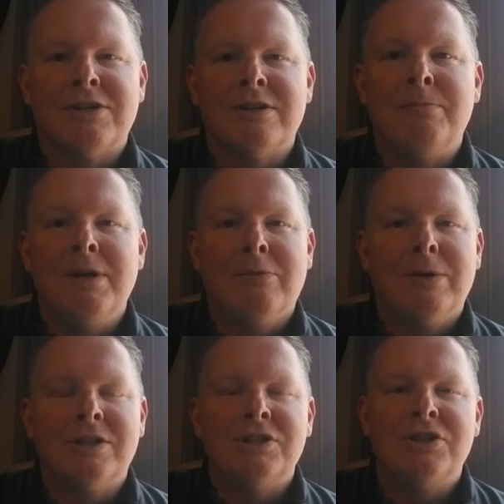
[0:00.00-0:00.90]
to beer,
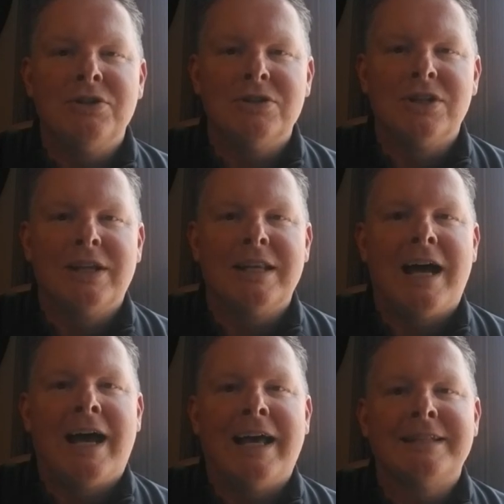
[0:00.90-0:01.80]
which is usually
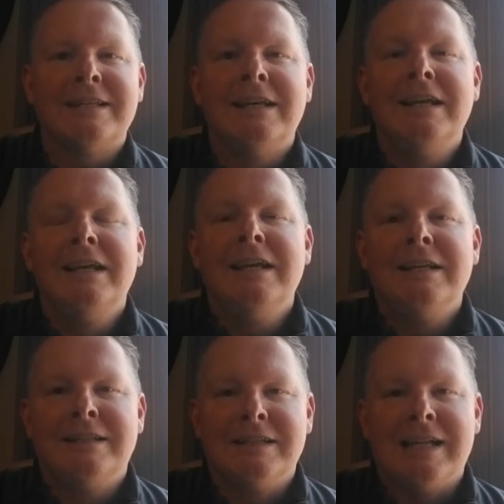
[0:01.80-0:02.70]
not
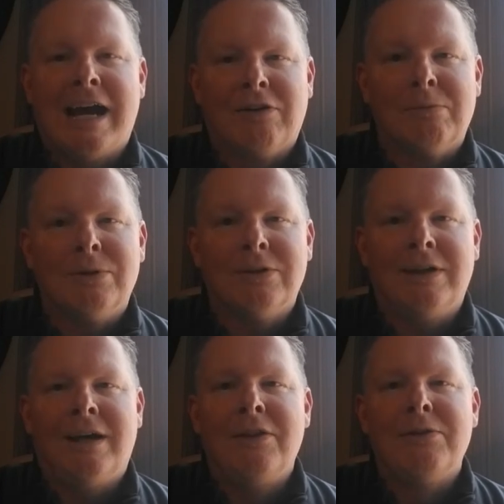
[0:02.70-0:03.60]

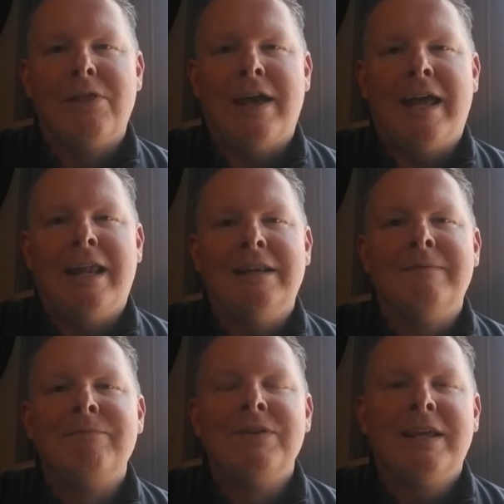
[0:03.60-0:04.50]
desirable other than
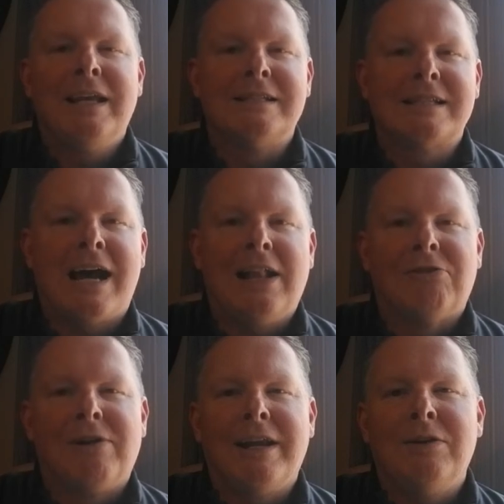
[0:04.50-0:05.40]
it's
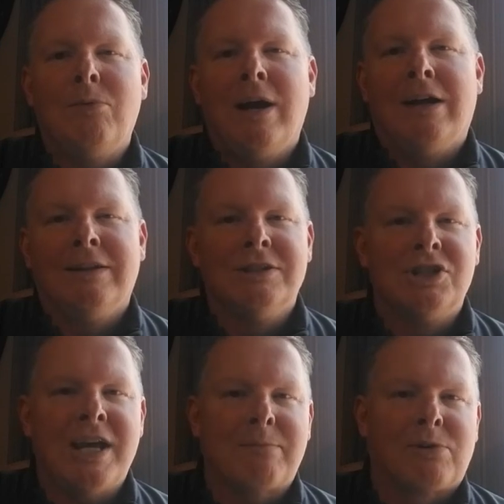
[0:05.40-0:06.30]
tolerated well in
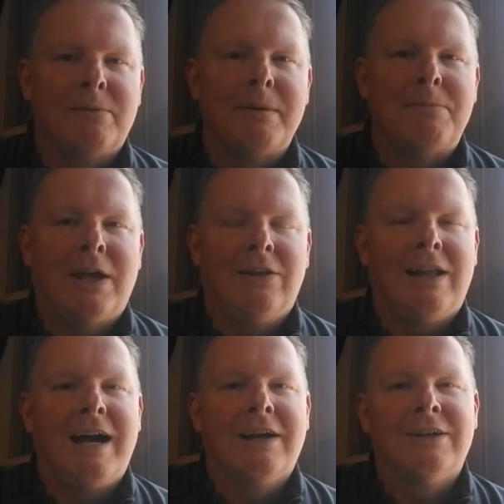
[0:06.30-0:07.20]
Czech premium pale
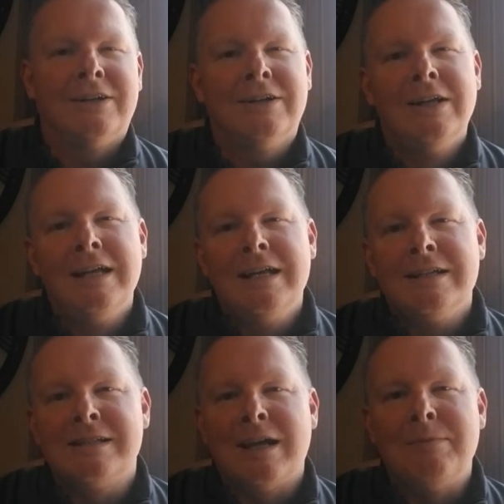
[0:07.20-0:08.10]
lager.
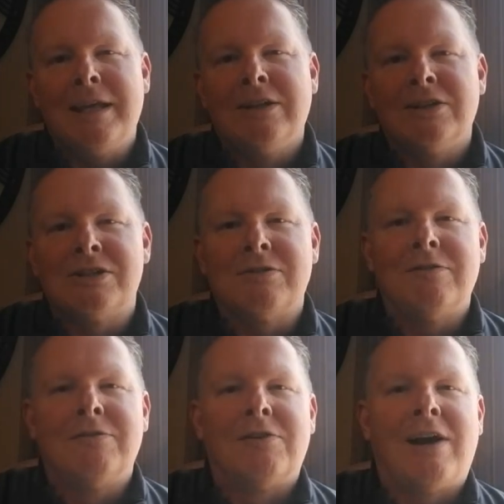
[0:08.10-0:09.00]
Some English
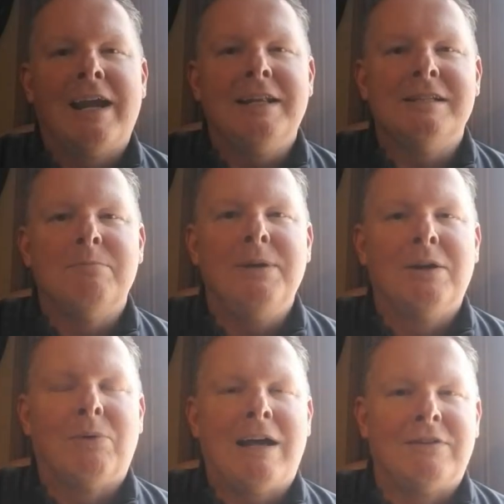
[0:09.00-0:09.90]
varieties of
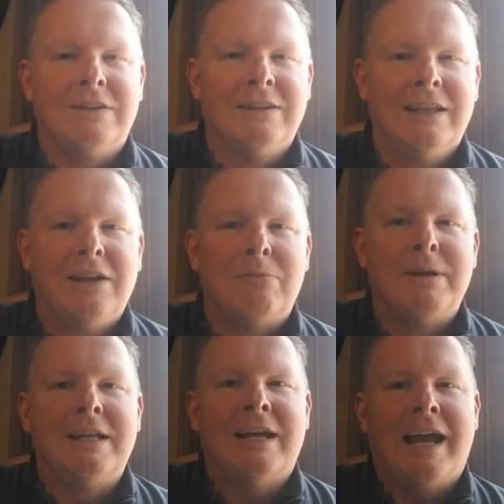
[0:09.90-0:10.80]
beer will have a little
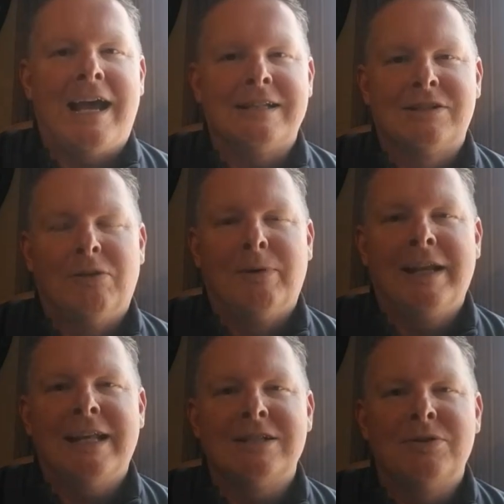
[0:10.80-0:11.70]
bit of diacetyl. When it
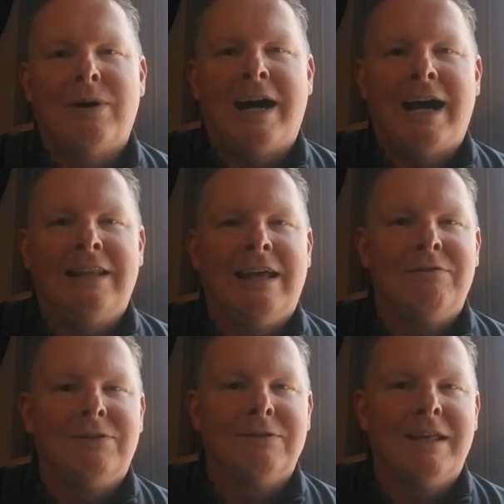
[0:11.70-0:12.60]
gets to a high
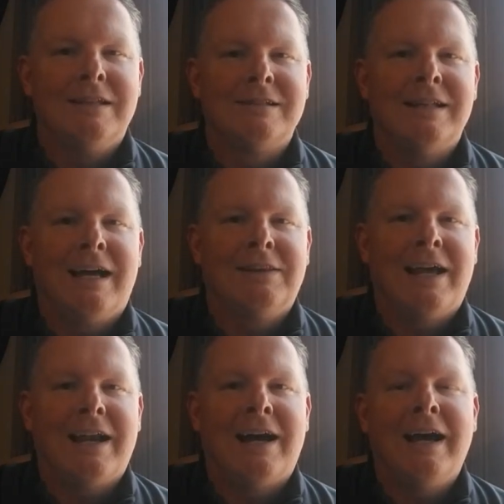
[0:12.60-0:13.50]
level, it's not
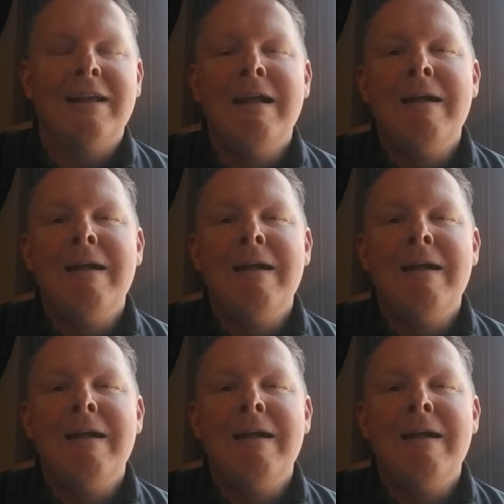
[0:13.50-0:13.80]
that high.